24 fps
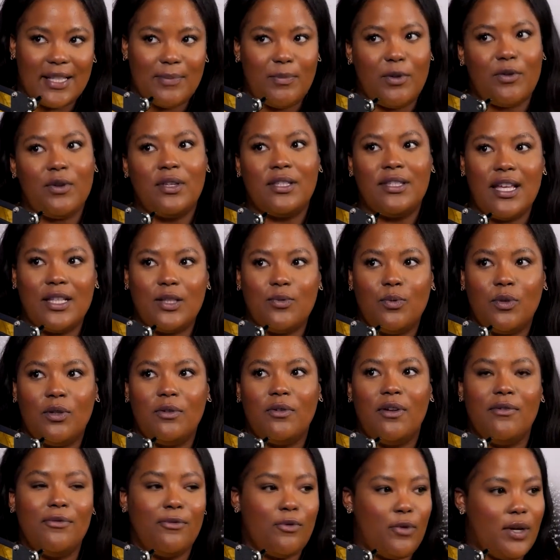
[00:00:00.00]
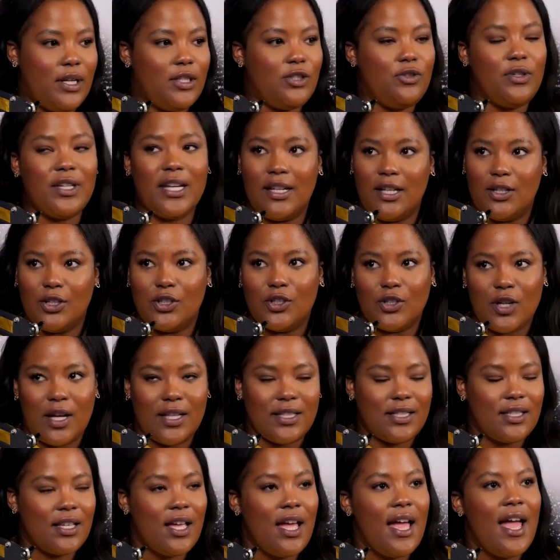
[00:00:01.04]
because that will avoid you getting
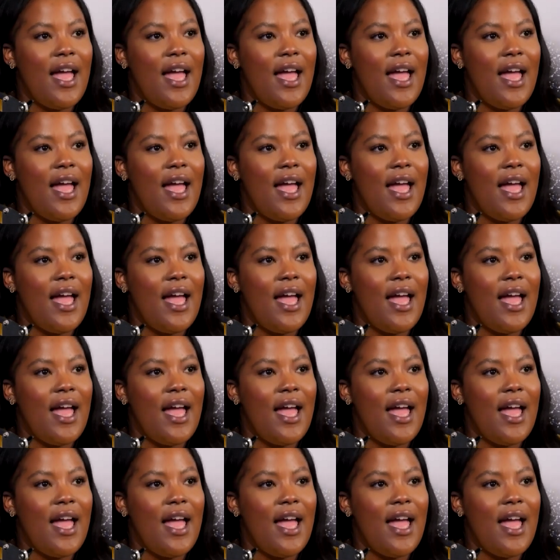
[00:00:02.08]
shot.